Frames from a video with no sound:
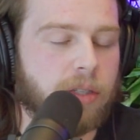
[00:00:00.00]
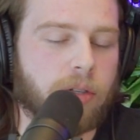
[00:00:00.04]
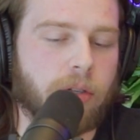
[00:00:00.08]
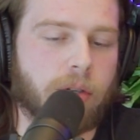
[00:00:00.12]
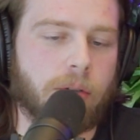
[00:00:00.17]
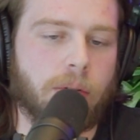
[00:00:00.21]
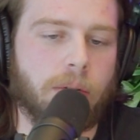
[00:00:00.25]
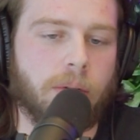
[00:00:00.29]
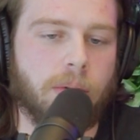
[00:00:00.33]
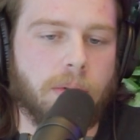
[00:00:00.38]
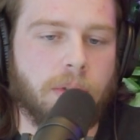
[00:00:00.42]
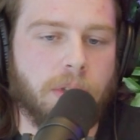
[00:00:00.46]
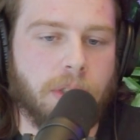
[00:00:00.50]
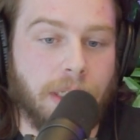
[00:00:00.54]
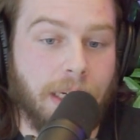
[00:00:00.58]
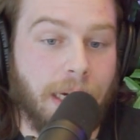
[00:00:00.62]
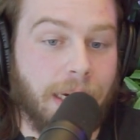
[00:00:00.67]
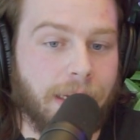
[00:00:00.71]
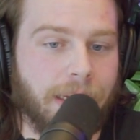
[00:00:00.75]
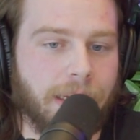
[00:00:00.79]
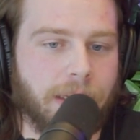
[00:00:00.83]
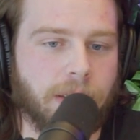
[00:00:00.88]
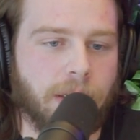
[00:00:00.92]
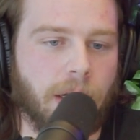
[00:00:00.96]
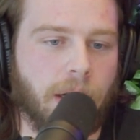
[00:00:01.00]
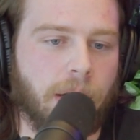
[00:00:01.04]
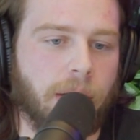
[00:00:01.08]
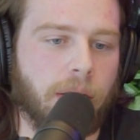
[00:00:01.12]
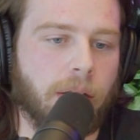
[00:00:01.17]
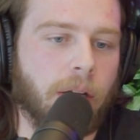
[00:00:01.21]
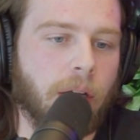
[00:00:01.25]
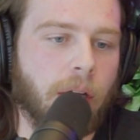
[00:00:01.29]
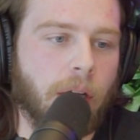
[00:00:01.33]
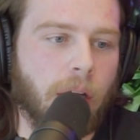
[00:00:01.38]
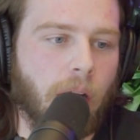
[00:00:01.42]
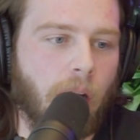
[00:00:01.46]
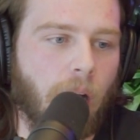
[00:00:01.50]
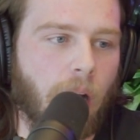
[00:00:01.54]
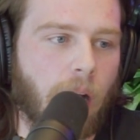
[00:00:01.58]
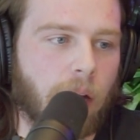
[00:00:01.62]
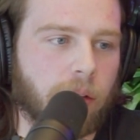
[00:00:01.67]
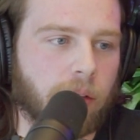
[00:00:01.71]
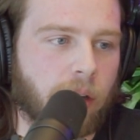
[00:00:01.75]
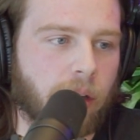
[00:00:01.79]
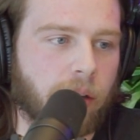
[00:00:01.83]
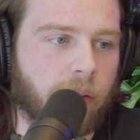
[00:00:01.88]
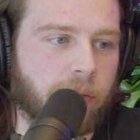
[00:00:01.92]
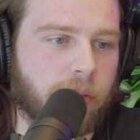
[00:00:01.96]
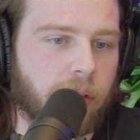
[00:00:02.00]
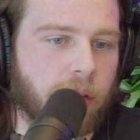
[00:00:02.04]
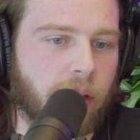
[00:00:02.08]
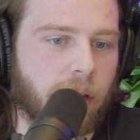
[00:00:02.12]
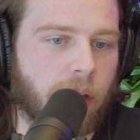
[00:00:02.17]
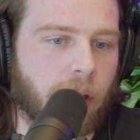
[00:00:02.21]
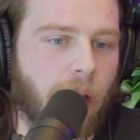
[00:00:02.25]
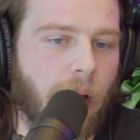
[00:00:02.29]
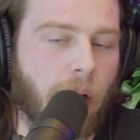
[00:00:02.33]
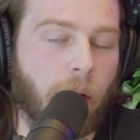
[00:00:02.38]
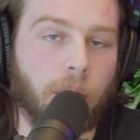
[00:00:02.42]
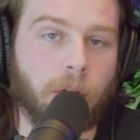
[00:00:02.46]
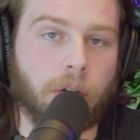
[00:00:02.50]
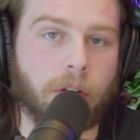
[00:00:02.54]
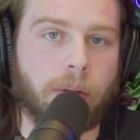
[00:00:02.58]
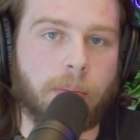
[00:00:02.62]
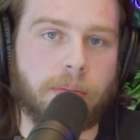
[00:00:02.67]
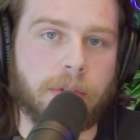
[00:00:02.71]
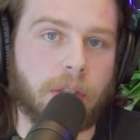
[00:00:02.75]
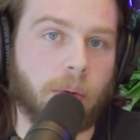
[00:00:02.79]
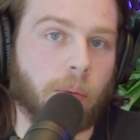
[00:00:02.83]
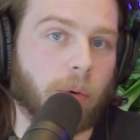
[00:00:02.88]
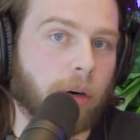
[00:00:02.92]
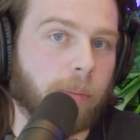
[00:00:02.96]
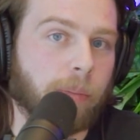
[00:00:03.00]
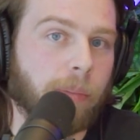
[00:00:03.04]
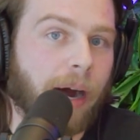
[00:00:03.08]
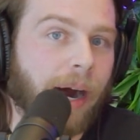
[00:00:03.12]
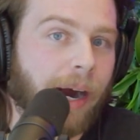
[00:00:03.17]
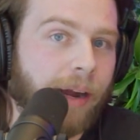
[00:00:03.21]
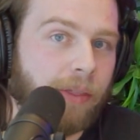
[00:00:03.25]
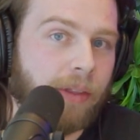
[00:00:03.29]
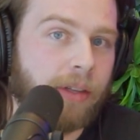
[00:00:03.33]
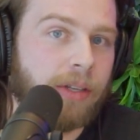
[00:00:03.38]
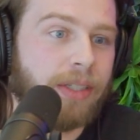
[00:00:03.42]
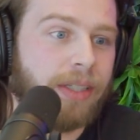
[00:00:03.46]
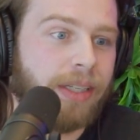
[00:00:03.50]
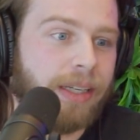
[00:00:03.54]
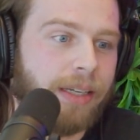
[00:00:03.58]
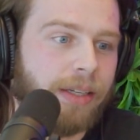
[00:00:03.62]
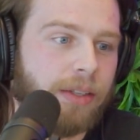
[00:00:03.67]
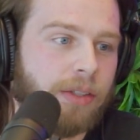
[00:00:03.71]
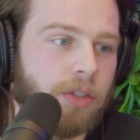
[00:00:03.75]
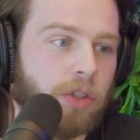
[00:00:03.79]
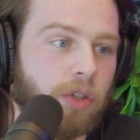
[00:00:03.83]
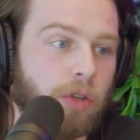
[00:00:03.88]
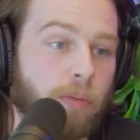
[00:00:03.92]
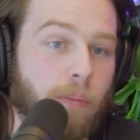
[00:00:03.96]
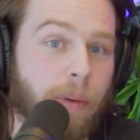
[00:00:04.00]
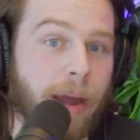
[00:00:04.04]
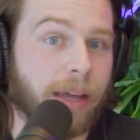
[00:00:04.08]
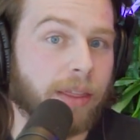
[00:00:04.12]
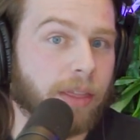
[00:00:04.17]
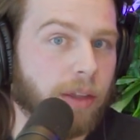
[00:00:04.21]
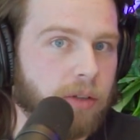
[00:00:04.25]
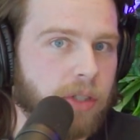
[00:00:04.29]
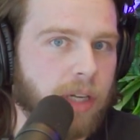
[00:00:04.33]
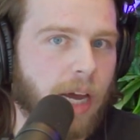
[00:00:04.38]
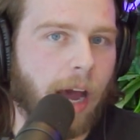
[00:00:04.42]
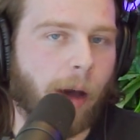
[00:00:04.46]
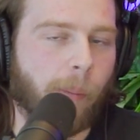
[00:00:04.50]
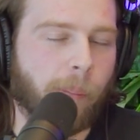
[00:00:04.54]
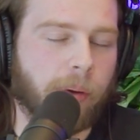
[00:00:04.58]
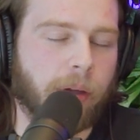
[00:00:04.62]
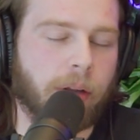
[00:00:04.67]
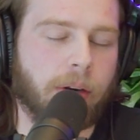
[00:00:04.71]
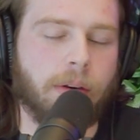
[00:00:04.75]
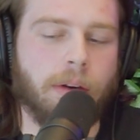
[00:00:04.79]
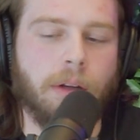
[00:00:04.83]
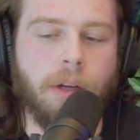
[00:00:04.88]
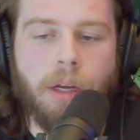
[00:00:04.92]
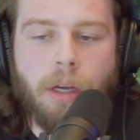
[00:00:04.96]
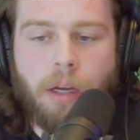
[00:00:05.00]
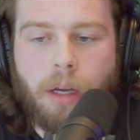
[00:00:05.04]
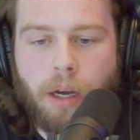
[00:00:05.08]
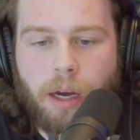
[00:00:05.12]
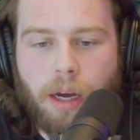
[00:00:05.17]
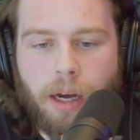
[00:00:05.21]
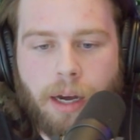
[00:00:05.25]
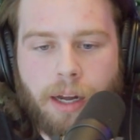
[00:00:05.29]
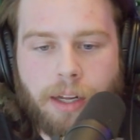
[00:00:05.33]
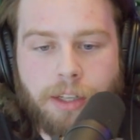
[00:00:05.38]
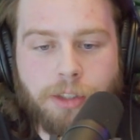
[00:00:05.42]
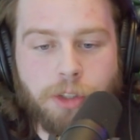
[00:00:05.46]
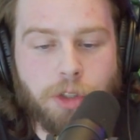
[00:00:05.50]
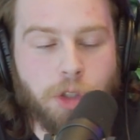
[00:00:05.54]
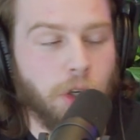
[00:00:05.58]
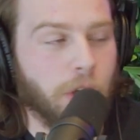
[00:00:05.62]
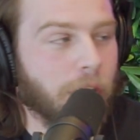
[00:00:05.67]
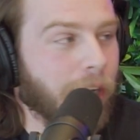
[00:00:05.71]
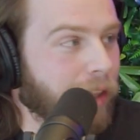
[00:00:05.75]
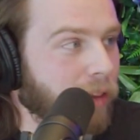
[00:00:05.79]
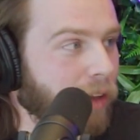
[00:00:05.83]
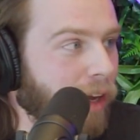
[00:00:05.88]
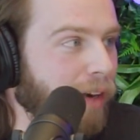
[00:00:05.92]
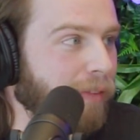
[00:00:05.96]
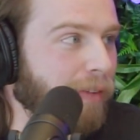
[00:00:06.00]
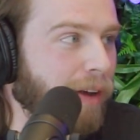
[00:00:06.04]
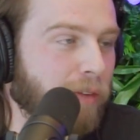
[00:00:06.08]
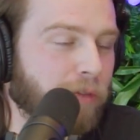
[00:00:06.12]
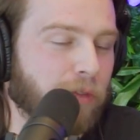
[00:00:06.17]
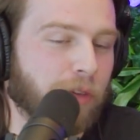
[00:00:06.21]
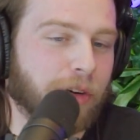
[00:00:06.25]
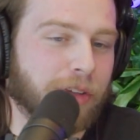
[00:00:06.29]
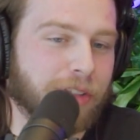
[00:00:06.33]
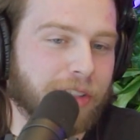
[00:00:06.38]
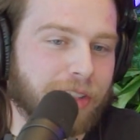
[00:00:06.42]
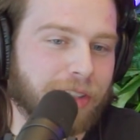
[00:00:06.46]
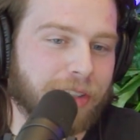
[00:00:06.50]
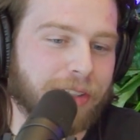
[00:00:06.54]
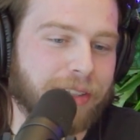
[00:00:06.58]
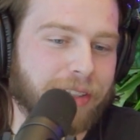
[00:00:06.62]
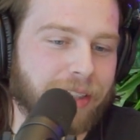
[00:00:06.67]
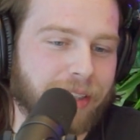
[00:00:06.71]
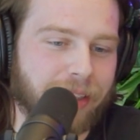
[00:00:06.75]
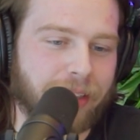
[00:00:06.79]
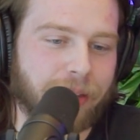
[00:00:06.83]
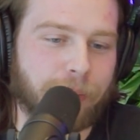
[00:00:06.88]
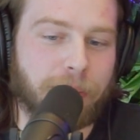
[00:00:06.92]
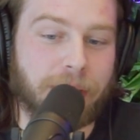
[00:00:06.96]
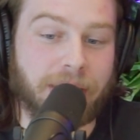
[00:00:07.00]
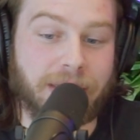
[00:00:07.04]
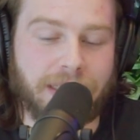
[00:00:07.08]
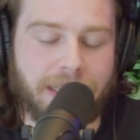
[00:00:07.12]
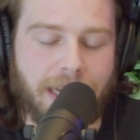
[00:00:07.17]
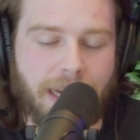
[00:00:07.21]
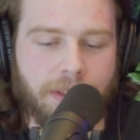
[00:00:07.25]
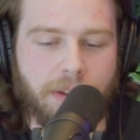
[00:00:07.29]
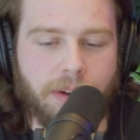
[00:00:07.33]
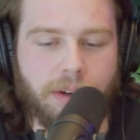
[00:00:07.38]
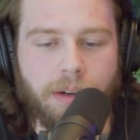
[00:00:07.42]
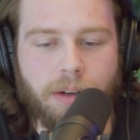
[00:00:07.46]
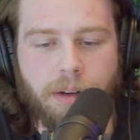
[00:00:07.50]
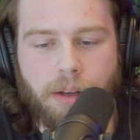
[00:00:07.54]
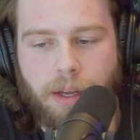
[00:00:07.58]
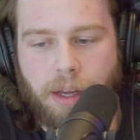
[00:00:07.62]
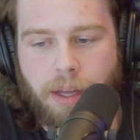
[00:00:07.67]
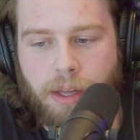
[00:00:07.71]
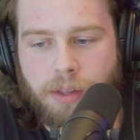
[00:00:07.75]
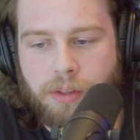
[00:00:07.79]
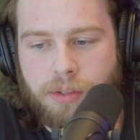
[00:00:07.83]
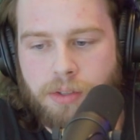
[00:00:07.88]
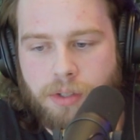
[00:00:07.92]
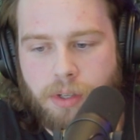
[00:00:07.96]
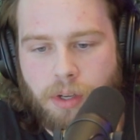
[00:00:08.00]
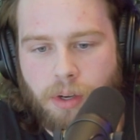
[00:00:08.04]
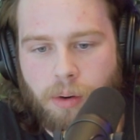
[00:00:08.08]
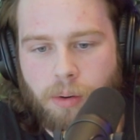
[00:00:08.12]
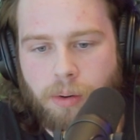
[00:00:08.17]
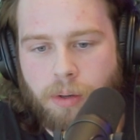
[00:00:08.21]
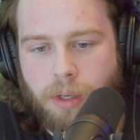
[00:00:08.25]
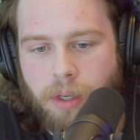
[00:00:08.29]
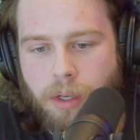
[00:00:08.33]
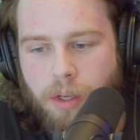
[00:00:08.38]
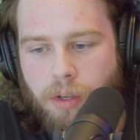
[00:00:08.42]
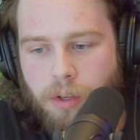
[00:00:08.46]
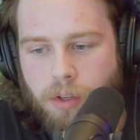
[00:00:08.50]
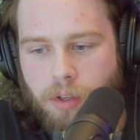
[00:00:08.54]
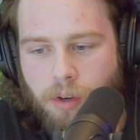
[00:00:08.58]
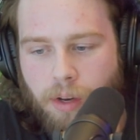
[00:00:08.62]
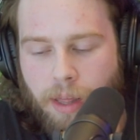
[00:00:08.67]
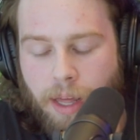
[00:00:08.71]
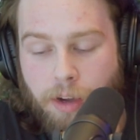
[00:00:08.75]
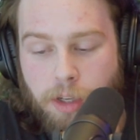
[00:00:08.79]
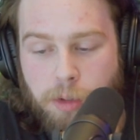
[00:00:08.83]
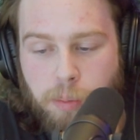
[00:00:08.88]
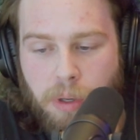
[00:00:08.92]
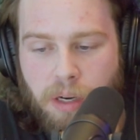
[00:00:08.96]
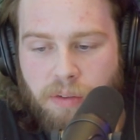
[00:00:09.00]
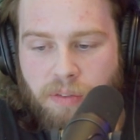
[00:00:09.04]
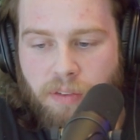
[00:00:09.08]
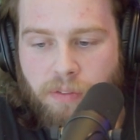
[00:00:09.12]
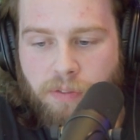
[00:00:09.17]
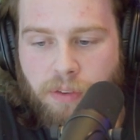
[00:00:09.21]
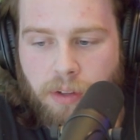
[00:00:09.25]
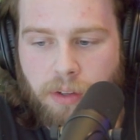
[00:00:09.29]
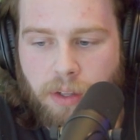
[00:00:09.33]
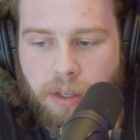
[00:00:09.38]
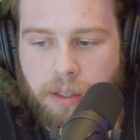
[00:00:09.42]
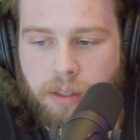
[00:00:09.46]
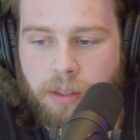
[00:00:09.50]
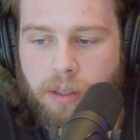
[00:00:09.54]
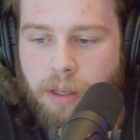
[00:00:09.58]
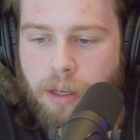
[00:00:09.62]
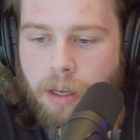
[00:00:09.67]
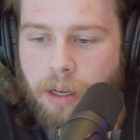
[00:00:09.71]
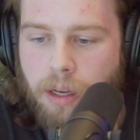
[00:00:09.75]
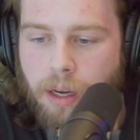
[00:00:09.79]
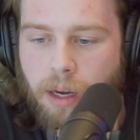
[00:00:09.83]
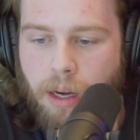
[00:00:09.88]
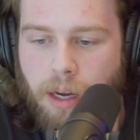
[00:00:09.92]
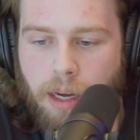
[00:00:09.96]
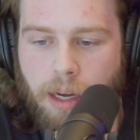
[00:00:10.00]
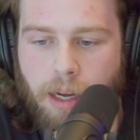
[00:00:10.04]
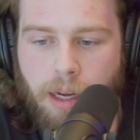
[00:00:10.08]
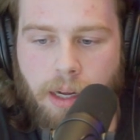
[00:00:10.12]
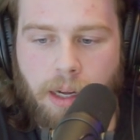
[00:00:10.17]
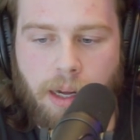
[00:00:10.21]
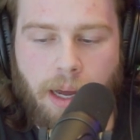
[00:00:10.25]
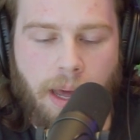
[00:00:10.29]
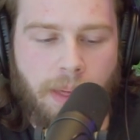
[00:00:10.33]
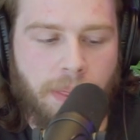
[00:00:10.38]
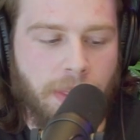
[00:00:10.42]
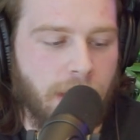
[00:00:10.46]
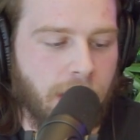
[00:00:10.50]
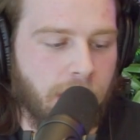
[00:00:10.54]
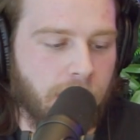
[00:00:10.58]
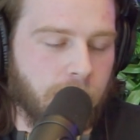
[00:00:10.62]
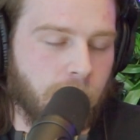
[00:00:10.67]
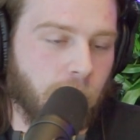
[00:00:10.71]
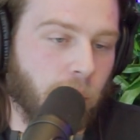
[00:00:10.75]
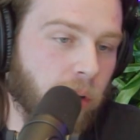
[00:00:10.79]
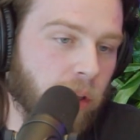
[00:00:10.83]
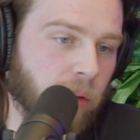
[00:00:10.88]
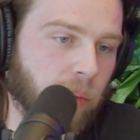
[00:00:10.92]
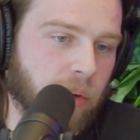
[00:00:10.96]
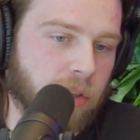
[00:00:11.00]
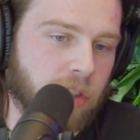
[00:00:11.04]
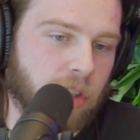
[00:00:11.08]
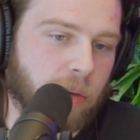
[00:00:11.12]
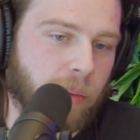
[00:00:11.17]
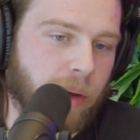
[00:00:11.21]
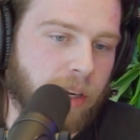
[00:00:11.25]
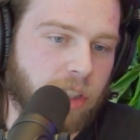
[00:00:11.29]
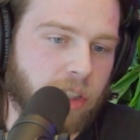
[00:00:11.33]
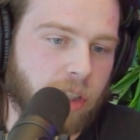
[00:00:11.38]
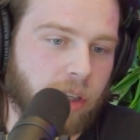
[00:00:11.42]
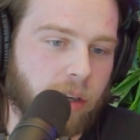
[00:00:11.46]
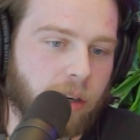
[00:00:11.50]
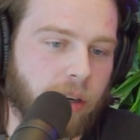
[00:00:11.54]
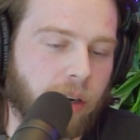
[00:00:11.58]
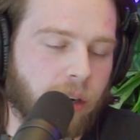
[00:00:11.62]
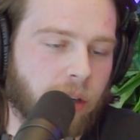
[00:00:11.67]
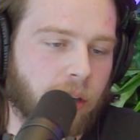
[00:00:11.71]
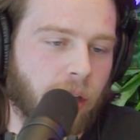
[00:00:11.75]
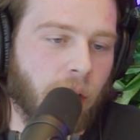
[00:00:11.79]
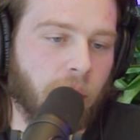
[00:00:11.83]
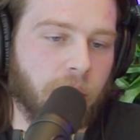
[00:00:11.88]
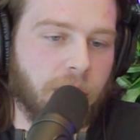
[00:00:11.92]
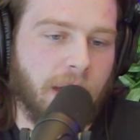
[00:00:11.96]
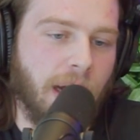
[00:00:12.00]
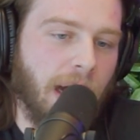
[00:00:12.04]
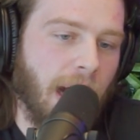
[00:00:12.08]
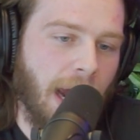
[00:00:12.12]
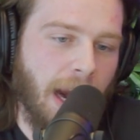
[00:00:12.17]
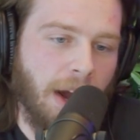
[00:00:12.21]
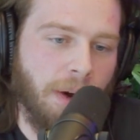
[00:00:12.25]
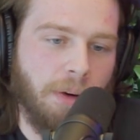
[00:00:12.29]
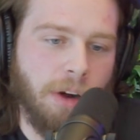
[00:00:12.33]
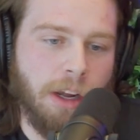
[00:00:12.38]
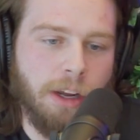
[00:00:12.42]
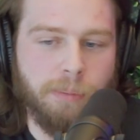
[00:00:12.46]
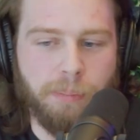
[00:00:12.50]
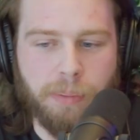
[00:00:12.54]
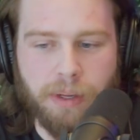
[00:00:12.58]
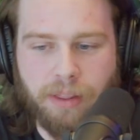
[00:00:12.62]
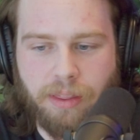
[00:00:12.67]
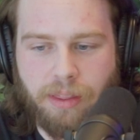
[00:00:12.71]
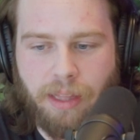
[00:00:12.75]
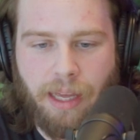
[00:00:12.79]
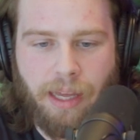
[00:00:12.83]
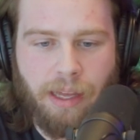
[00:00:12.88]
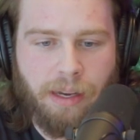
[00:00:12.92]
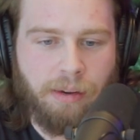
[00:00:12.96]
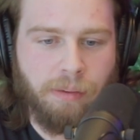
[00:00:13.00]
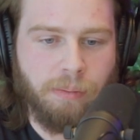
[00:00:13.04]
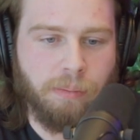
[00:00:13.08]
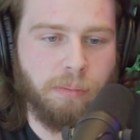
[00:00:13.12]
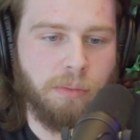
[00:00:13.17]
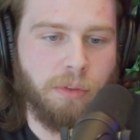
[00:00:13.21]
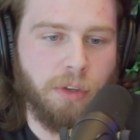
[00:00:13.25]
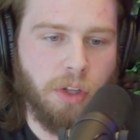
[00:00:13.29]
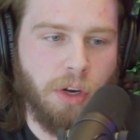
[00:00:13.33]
to kind of get done. A lot of the algorithms that work behind the scene to make those happen took a lot of effort to put together. And so, that was pretty fulfilling. And then one of the ones you mentioned, not only hiring, but then,